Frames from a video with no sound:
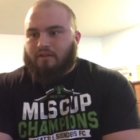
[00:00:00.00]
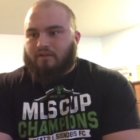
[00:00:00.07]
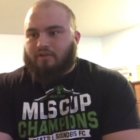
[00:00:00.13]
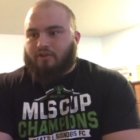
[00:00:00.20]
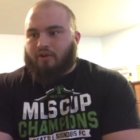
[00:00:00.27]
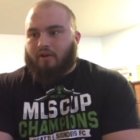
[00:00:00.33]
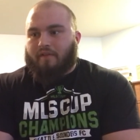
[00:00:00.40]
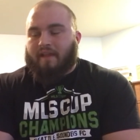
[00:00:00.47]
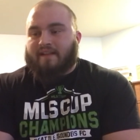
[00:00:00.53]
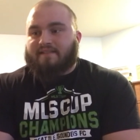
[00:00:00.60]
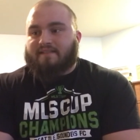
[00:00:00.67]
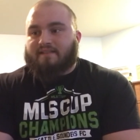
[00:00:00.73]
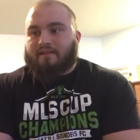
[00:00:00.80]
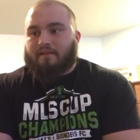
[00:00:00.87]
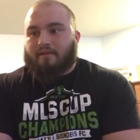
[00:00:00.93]
you know. And
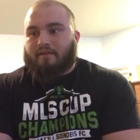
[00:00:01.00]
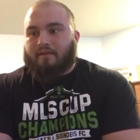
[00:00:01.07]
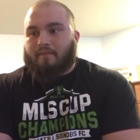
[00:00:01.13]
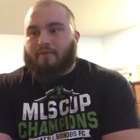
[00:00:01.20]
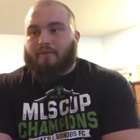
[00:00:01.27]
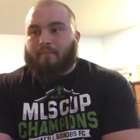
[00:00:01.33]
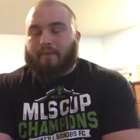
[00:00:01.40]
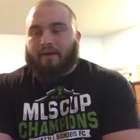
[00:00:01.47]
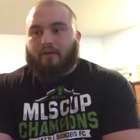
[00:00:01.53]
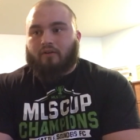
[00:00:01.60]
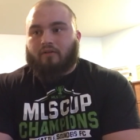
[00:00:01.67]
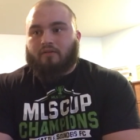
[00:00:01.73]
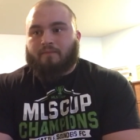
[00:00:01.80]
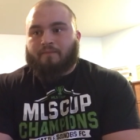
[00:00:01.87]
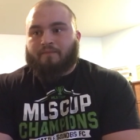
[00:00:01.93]
that's the the
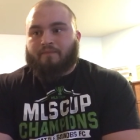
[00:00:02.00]
barrel